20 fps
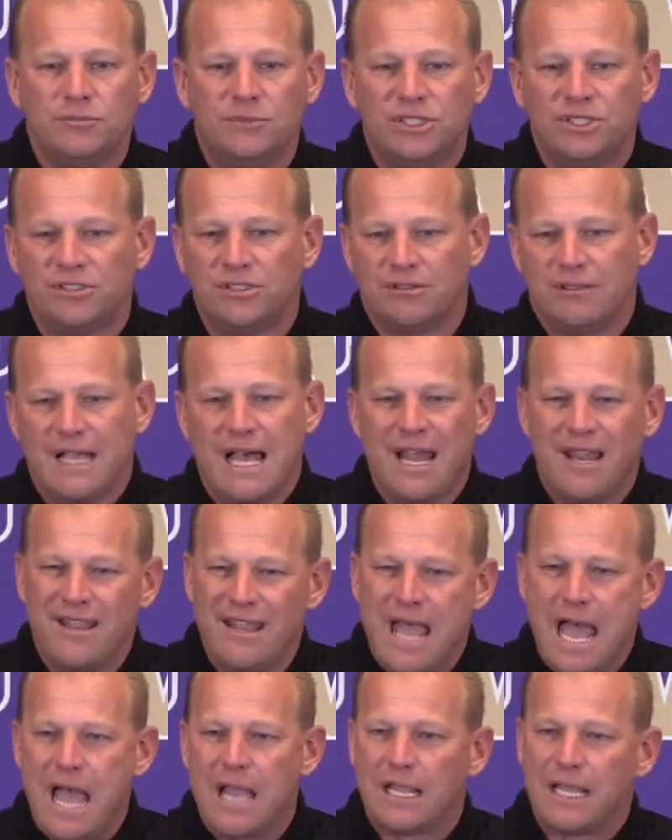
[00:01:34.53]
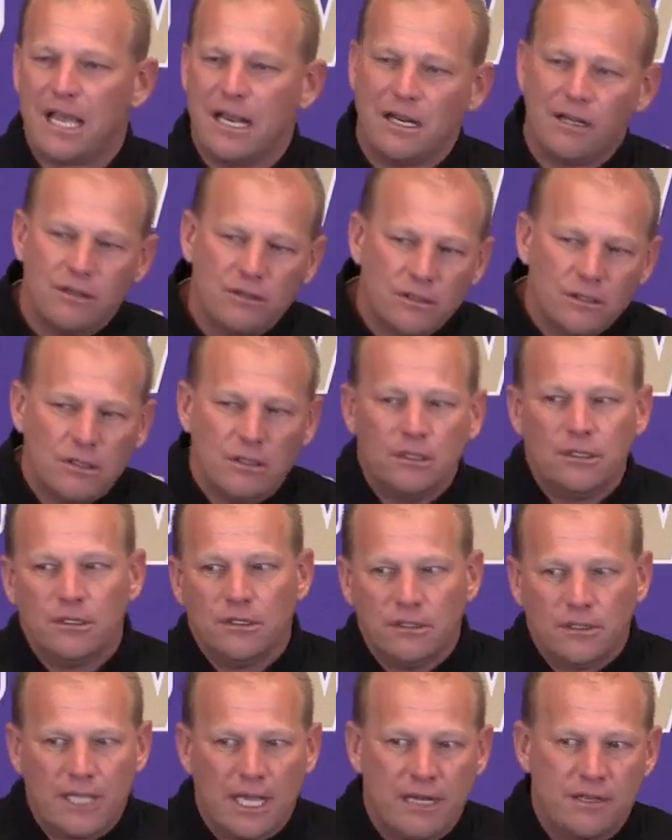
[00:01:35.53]
just a lot of that
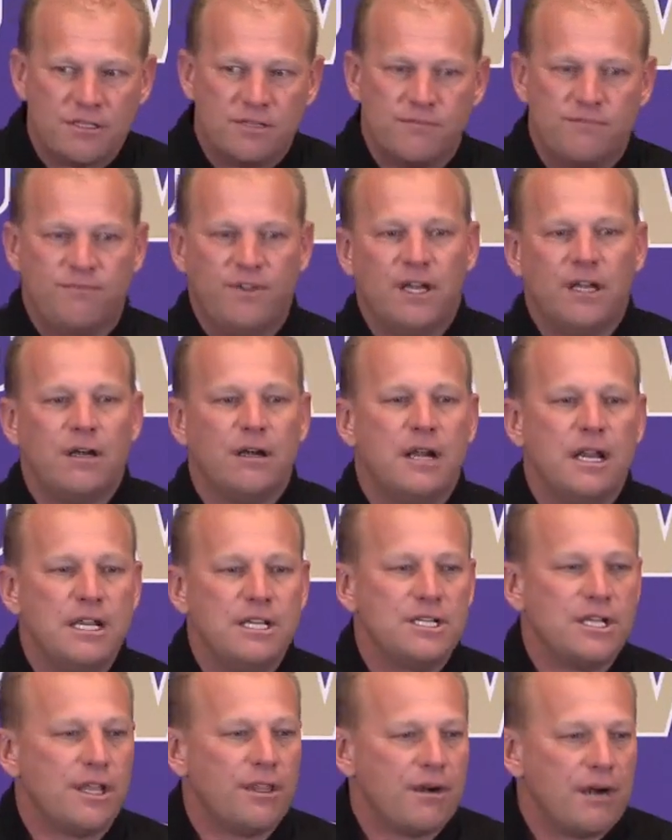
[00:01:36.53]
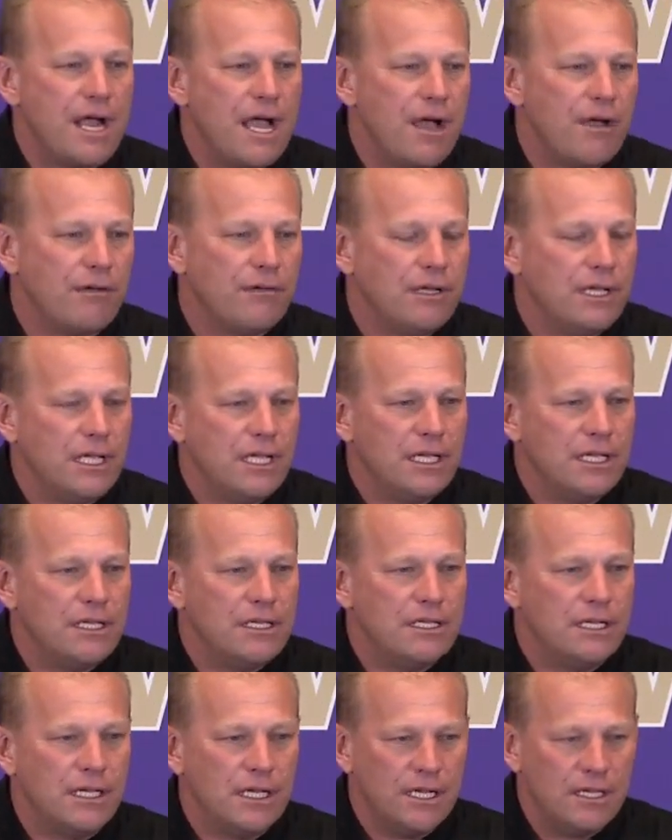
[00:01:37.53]
kind of figuring each other out.
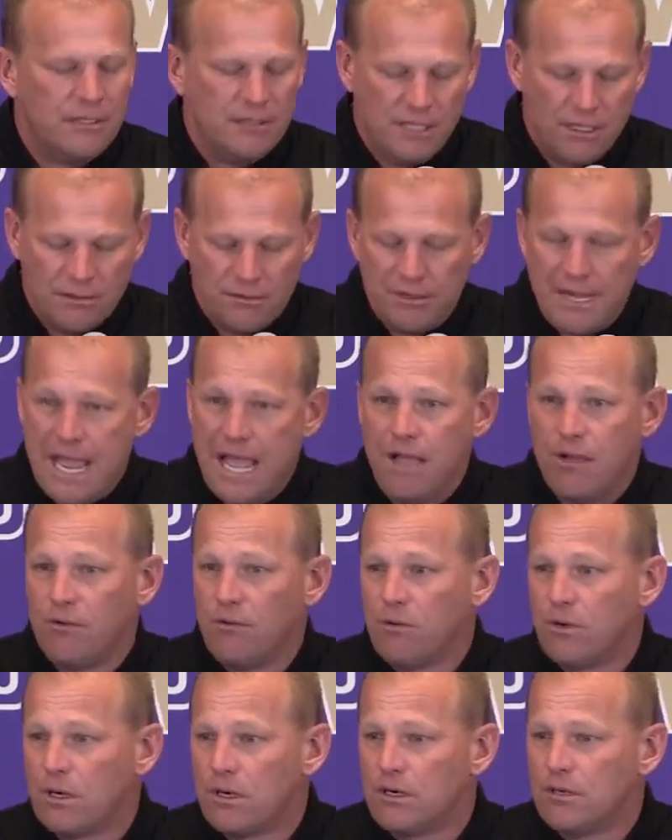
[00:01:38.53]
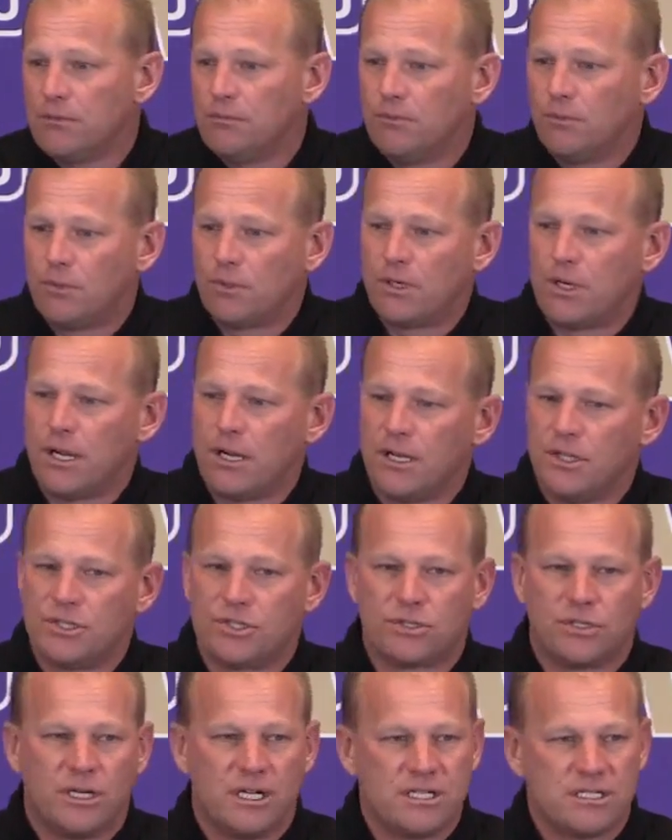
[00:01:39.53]
And now we're on a
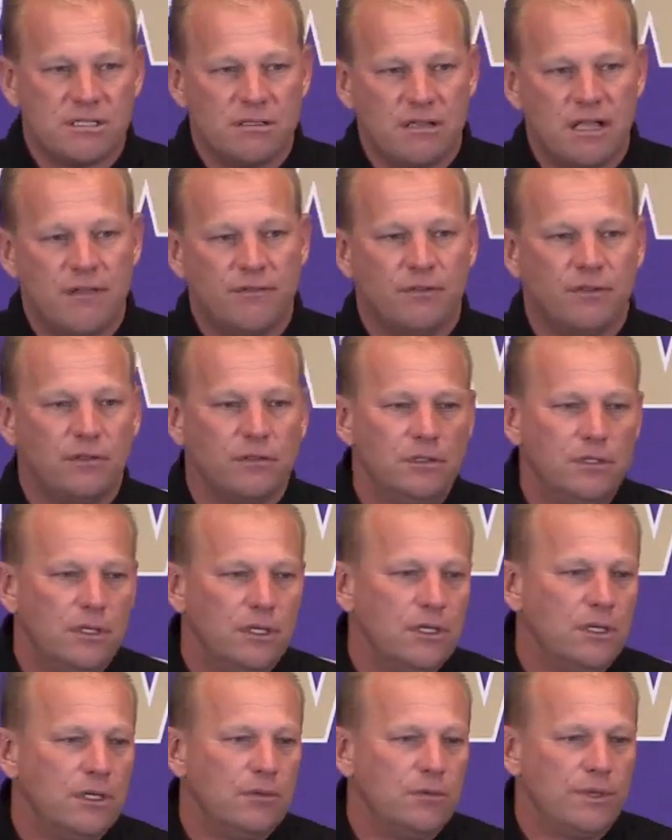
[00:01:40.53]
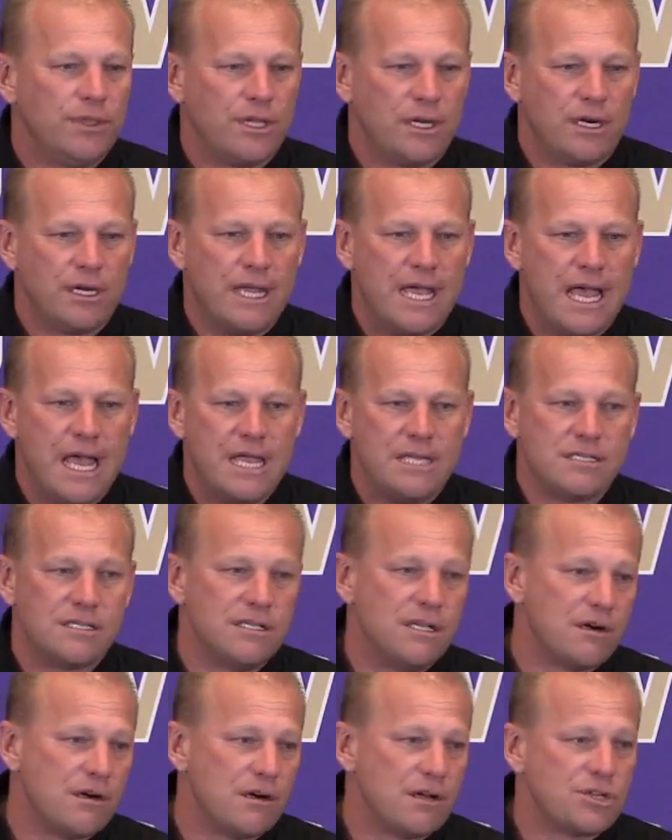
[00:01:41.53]
trust level with our guys,
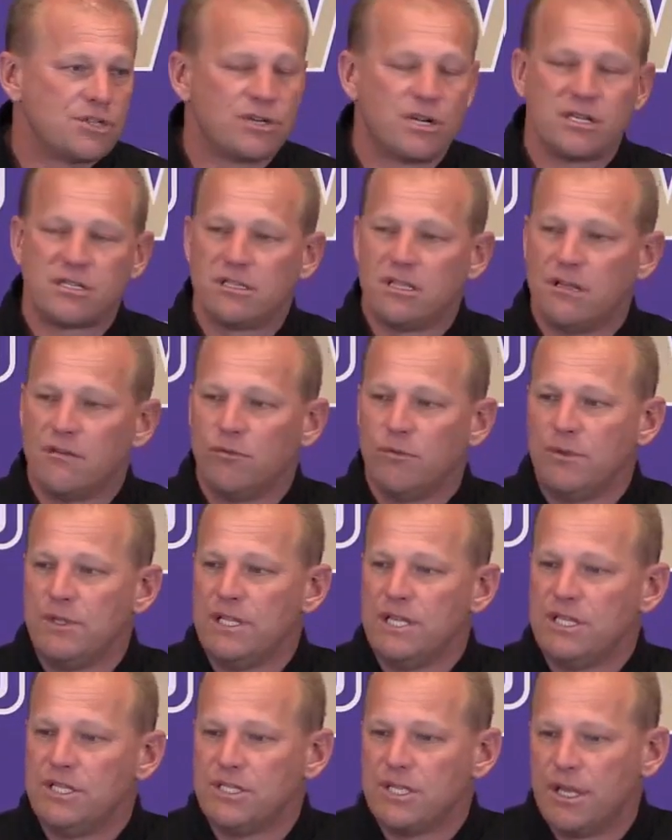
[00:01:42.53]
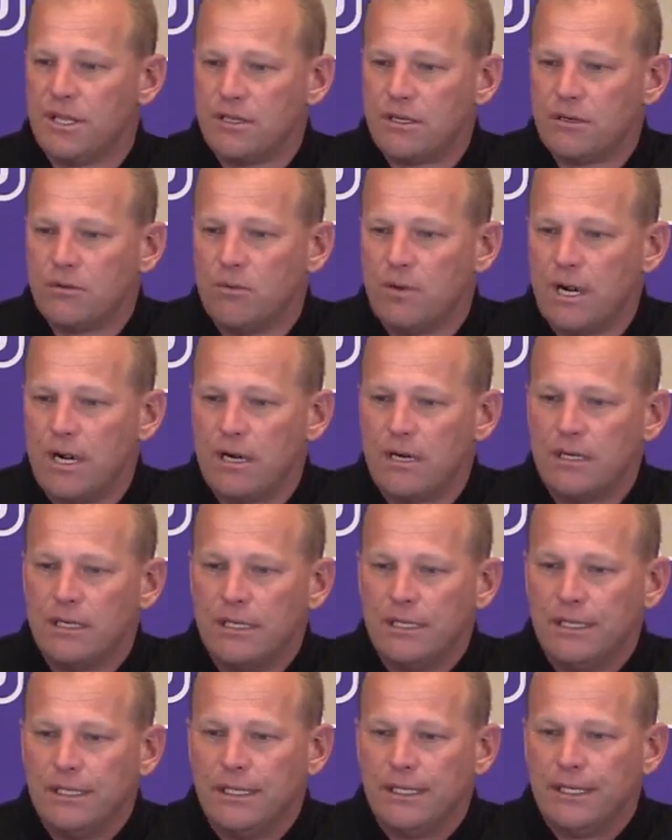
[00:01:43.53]
and they're on a trust level with each other,
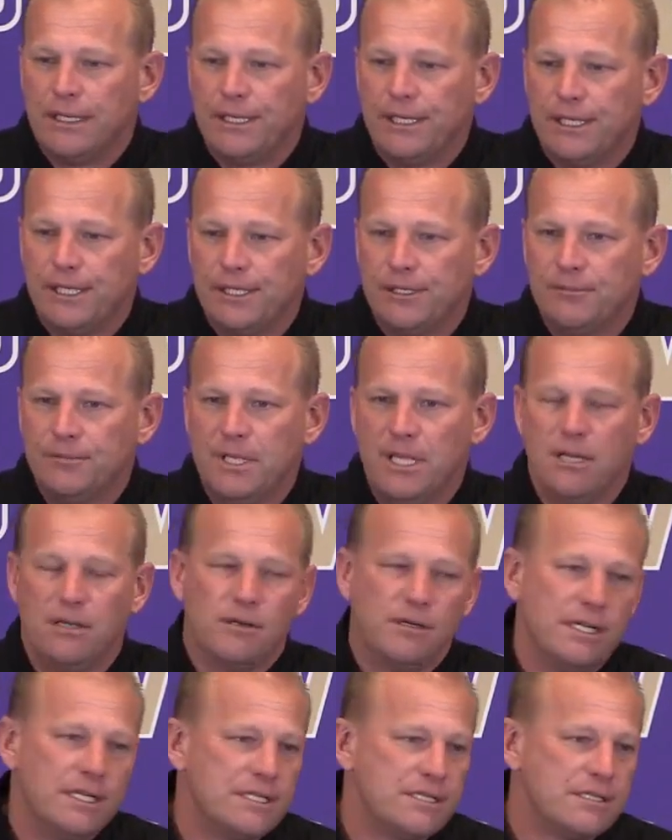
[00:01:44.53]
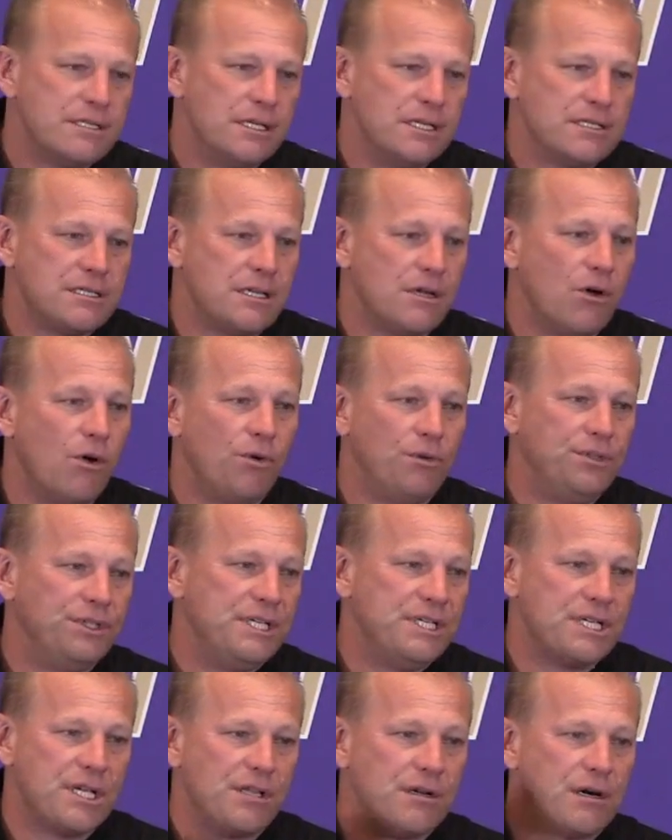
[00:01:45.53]
where it's a
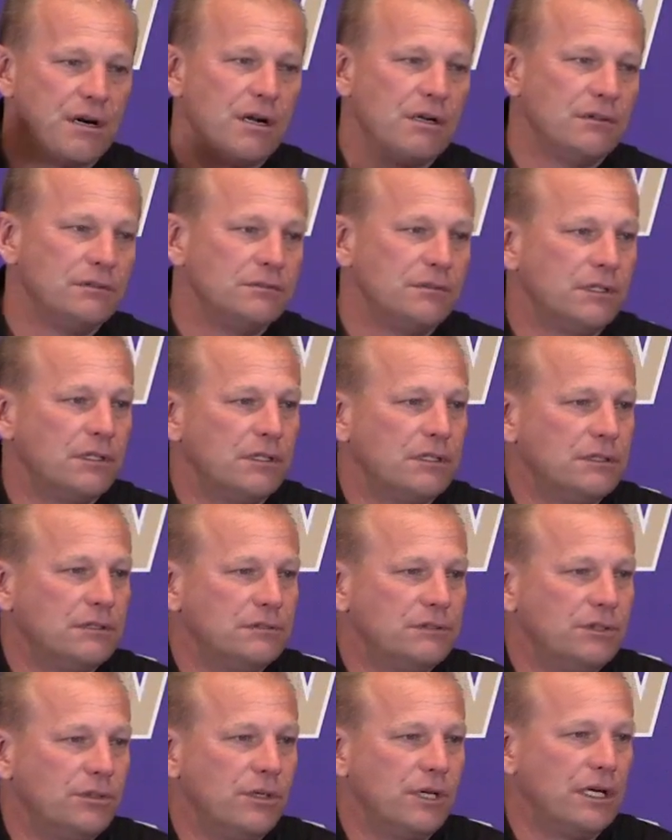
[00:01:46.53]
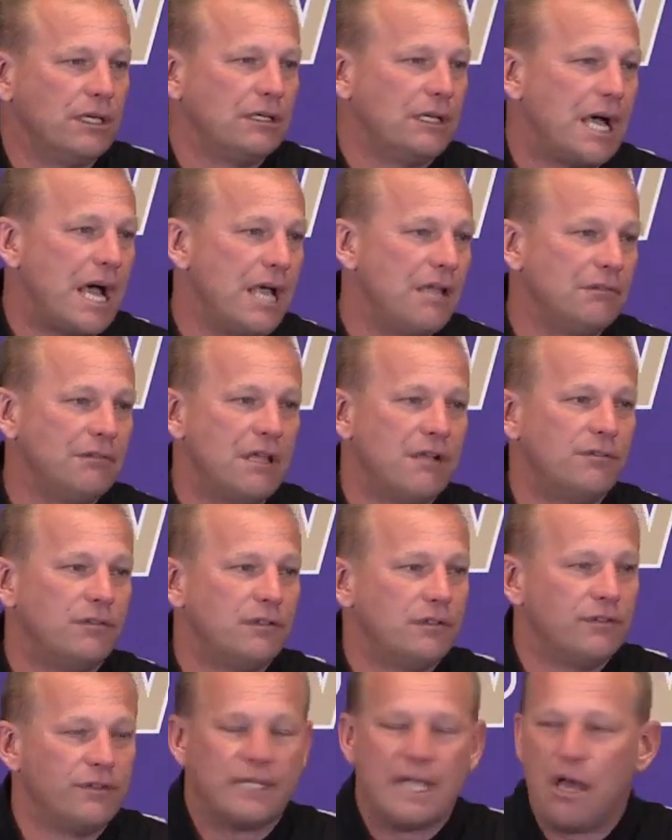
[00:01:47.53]
holding each other to a high
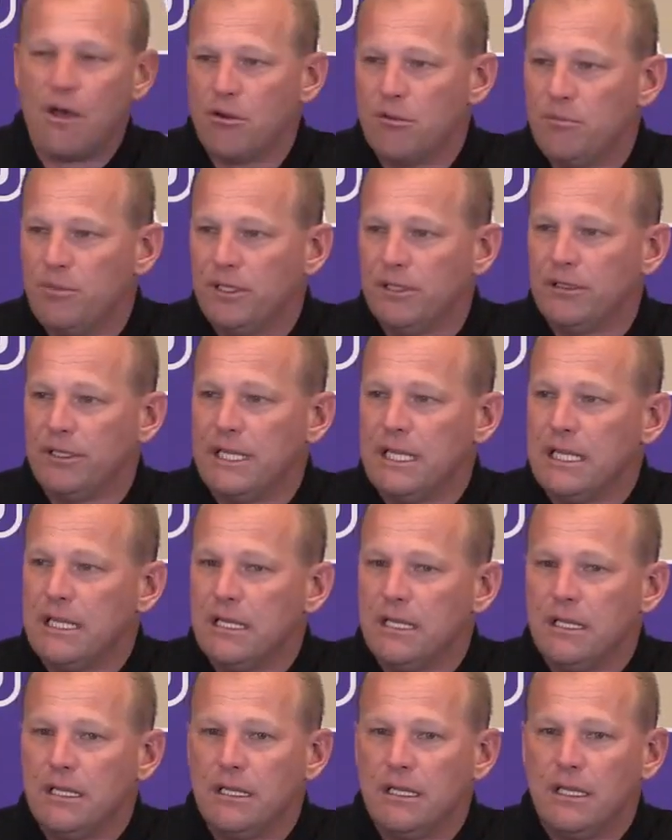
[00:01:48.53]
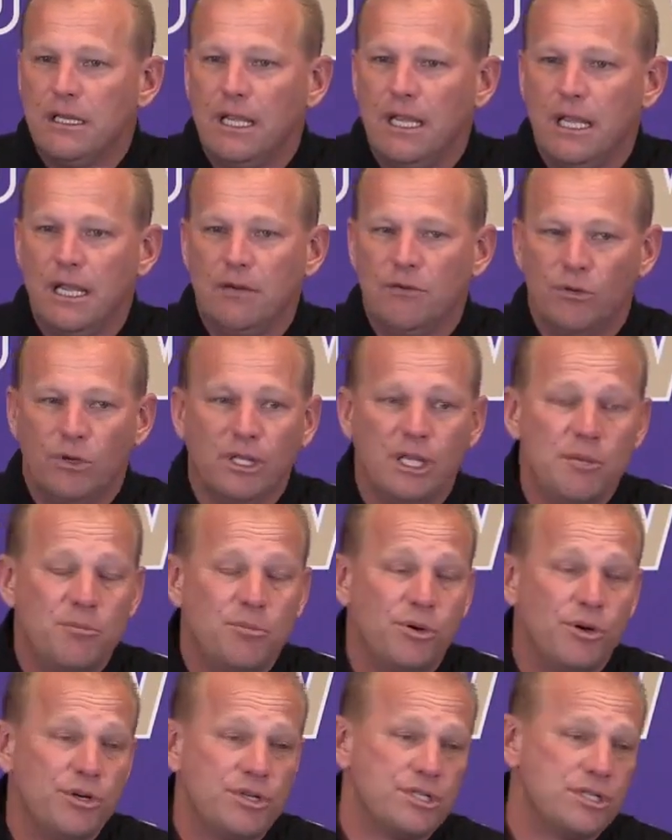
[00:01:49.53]
level of accountability, and really
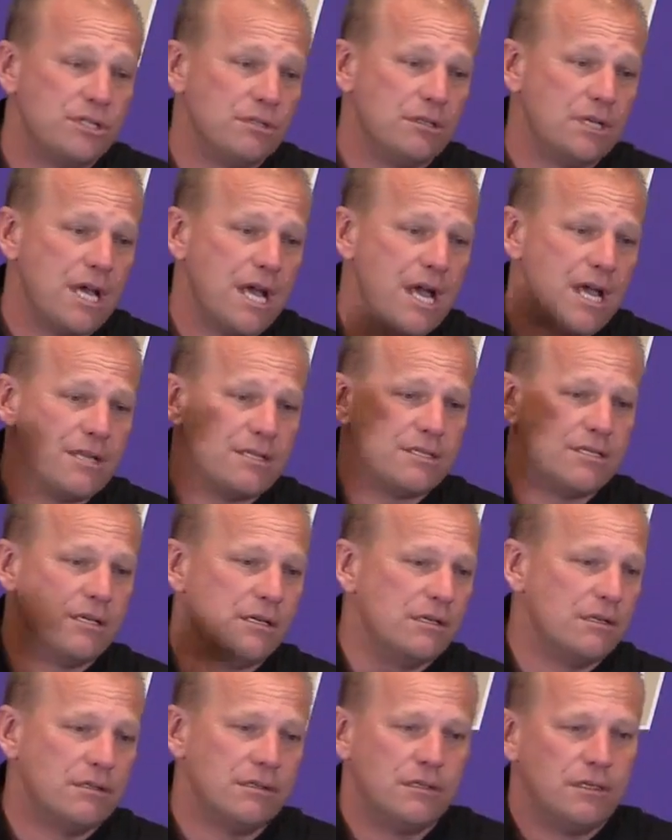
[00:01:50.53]
pushing guys to